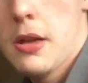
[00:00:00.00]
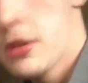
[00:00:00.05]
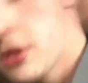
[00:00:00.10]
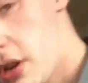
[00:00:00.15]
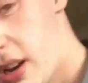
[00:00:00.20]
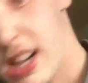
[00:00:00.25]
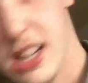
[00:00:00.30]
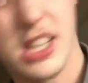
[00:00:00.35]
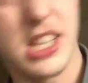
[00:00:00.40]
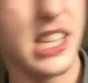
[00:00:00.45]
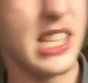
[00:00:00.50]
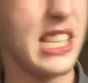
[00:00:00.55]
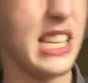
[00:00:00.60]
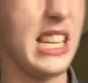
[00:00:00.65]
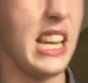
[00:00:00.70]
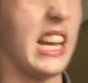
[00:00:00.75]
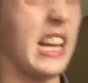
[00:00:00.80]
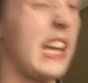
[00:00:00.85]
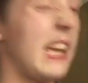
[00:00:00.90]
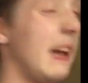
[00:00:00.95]
So as you can see,
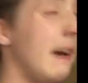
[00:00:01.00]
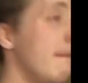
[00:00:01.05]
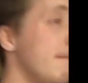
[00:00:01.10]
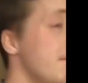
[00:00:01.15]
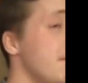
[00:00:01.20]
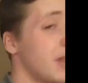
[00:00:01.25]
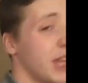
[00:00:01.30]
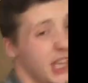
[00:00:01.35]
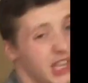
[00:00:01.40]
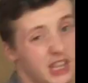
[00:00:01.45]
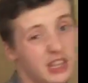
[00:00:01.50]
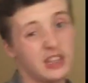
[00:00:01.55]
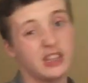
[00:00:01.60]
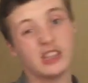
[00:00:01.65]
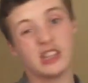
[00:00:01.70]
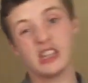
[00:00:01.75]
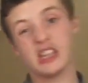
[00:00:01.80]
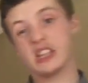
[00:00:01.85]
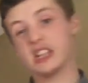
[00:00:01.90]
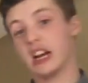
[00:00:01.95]
like,
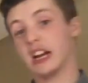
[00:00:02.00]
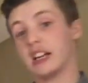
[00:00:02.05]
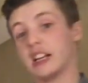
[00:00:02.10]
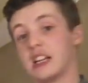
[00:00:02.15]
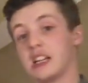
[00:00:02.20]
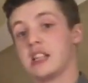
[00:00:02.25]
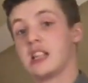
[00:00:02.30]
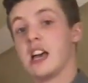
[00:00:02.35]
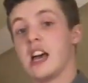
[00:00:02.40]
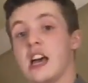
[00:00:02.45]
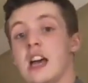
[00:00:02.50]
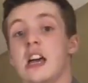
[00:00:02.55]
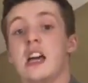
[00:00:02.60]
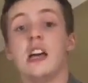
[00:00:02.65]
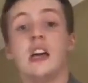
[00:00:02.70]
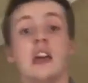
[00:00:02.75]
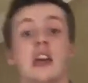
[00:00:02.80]
his technique's there.